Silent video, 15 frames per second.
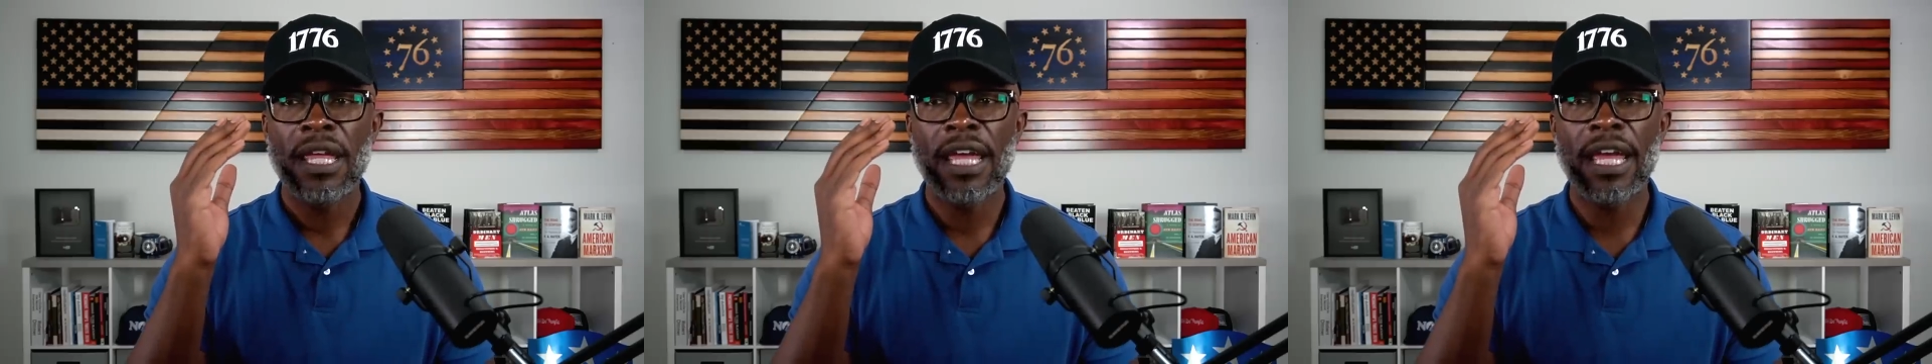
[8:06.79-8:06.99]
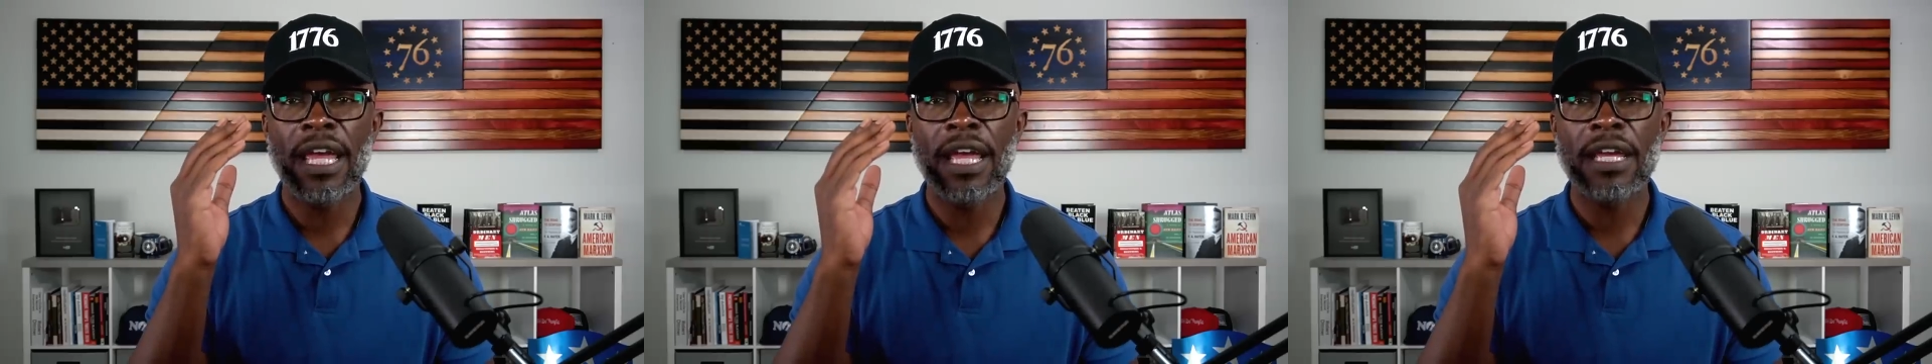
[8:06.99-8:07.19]

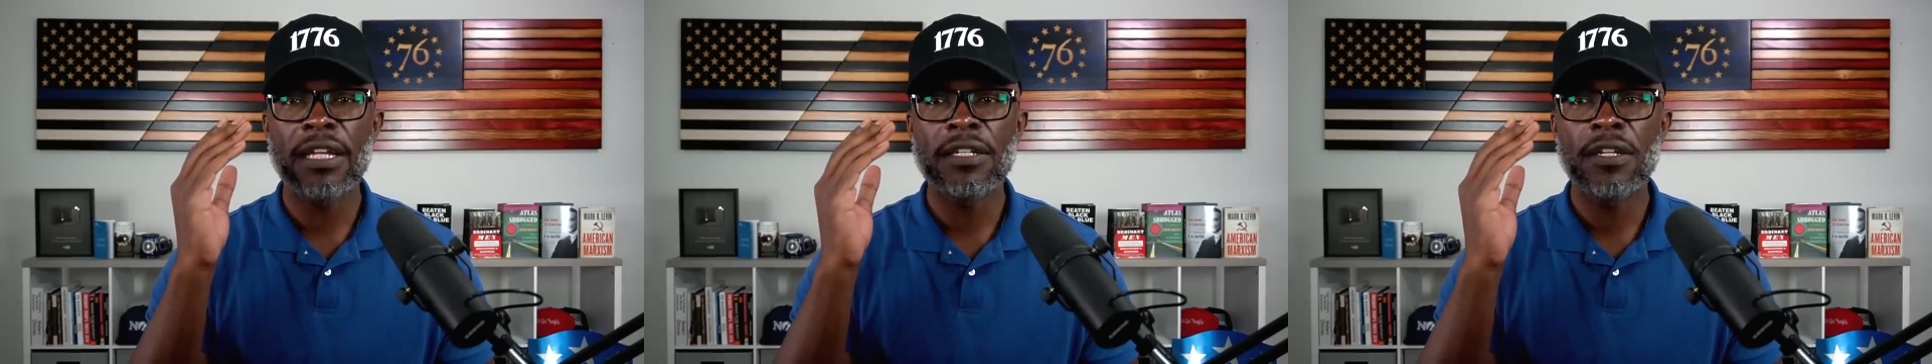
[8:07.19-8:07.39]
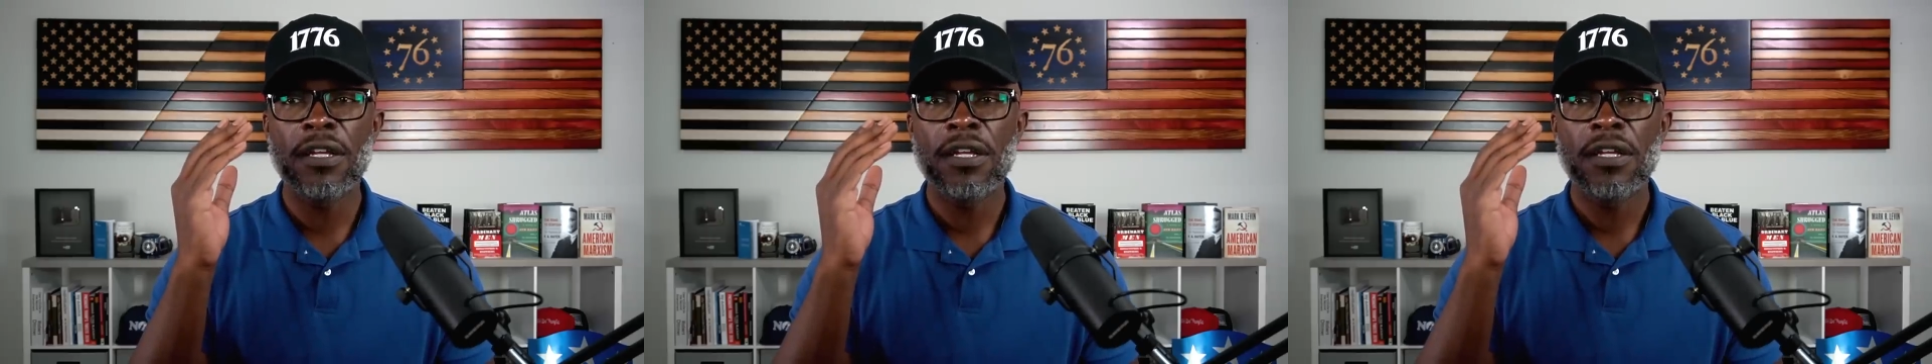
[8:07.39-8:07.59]

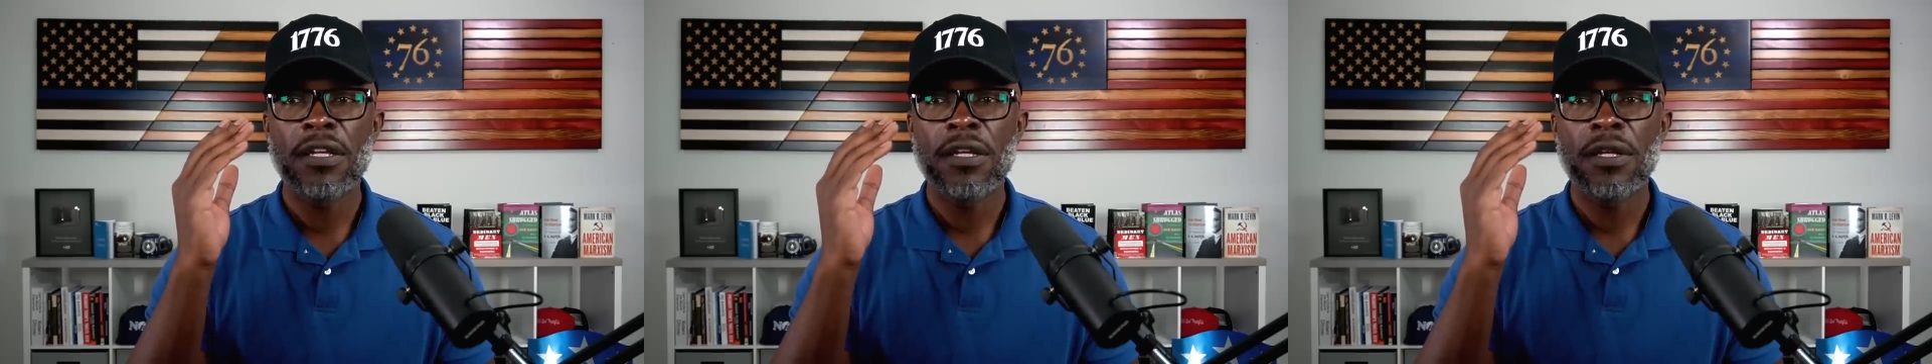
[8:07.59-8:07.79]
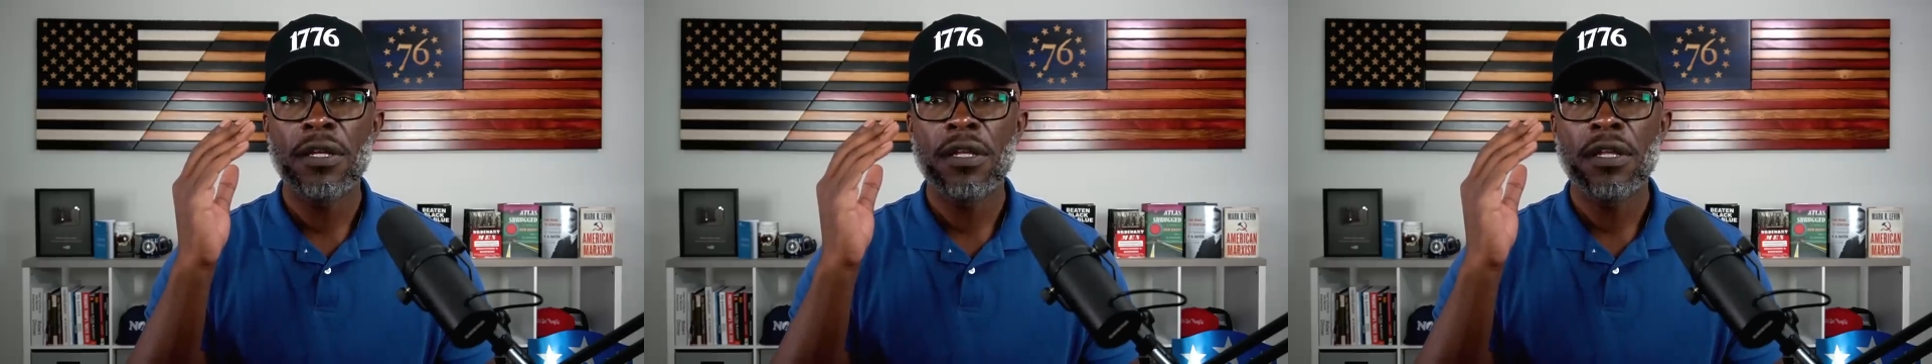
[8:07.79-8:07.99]
And
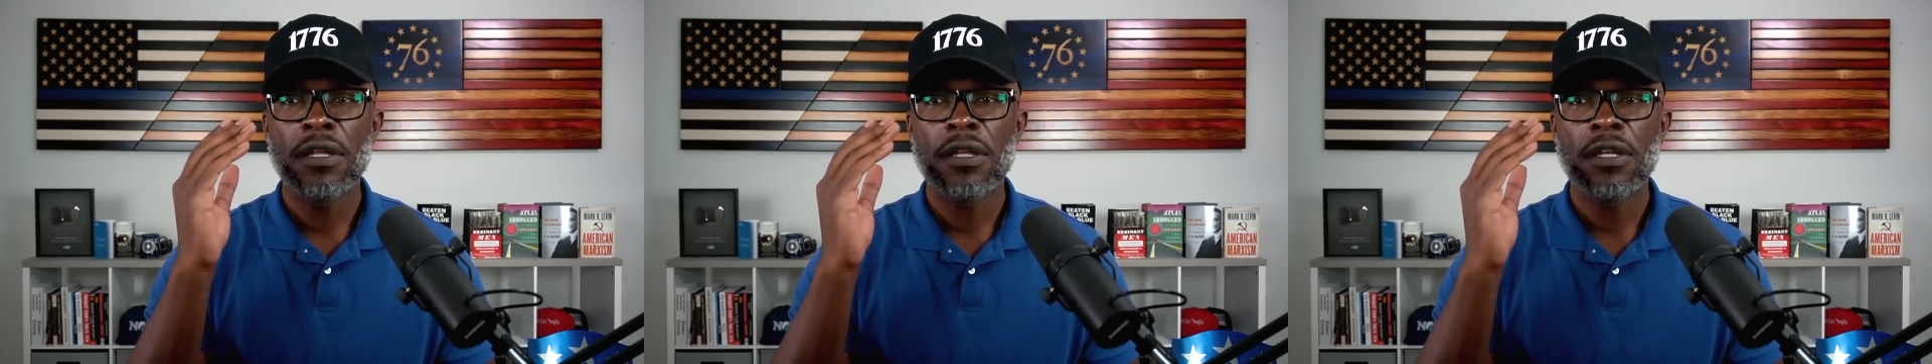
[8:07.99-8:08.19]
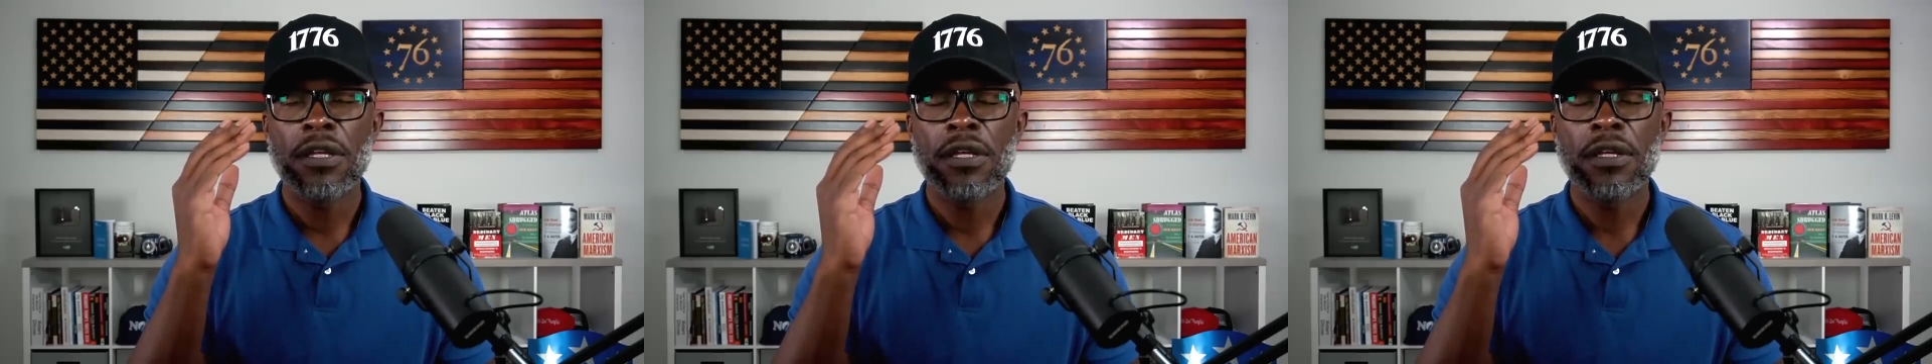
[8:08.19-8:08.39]

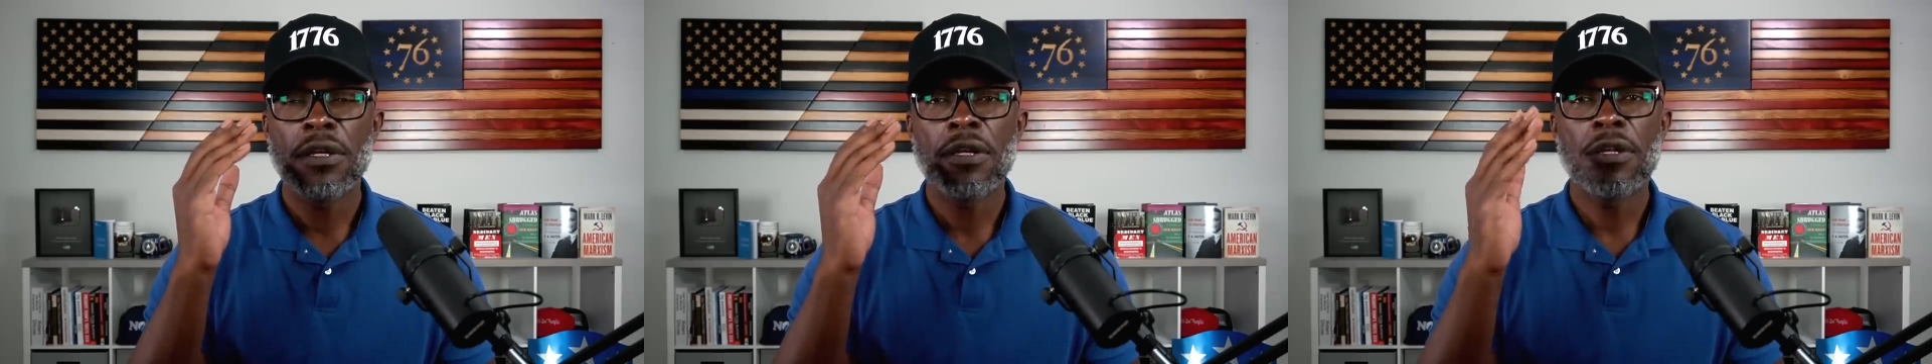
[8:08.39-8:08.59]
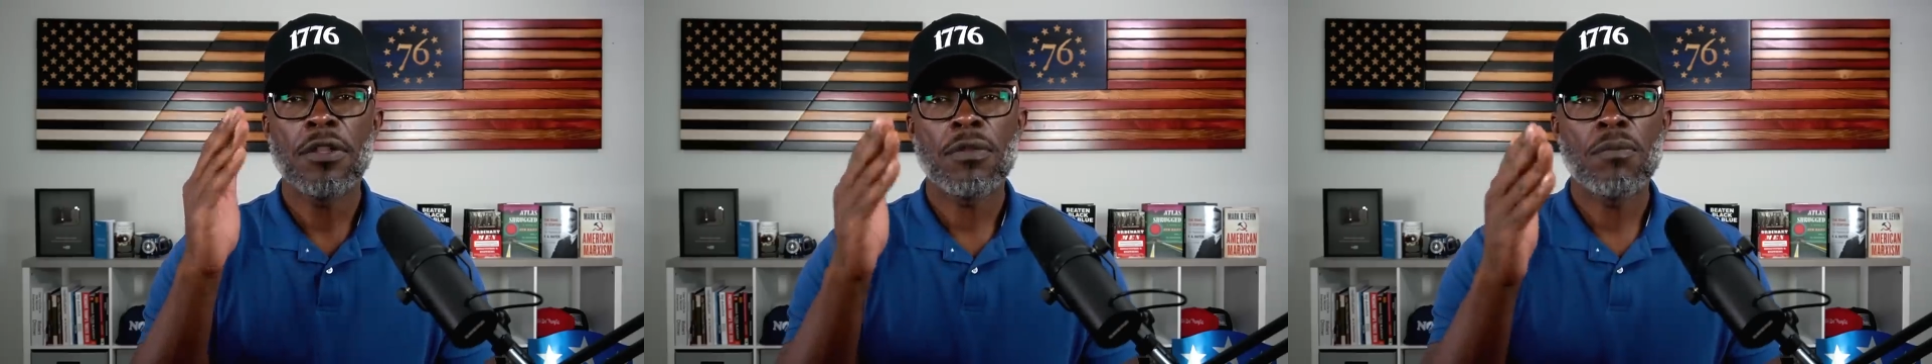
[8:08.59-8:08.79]

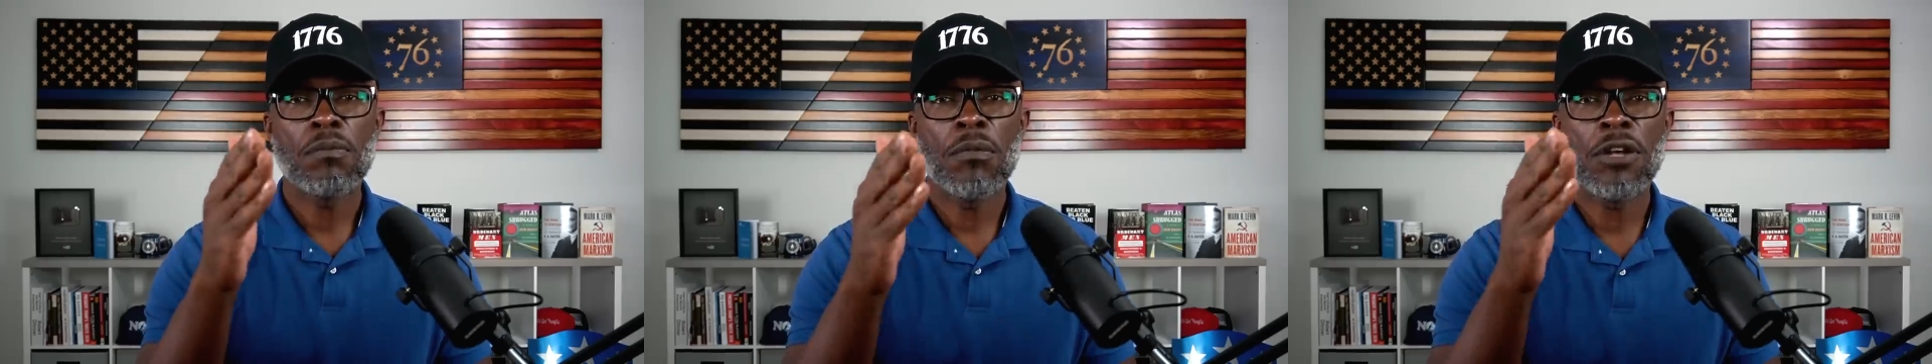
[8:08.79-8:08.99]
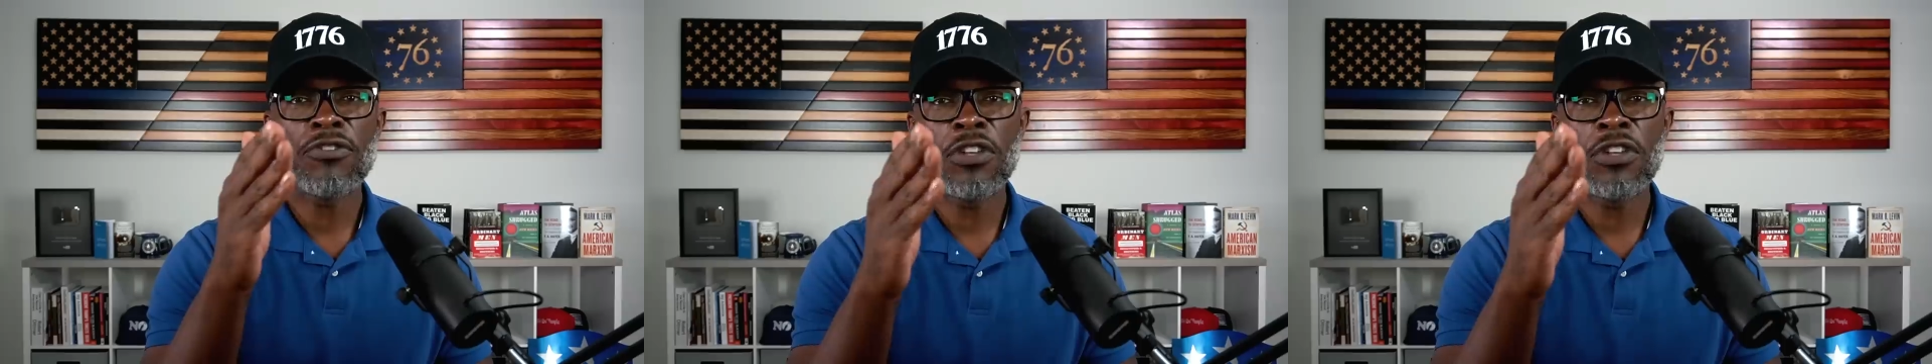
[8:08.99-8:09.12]
when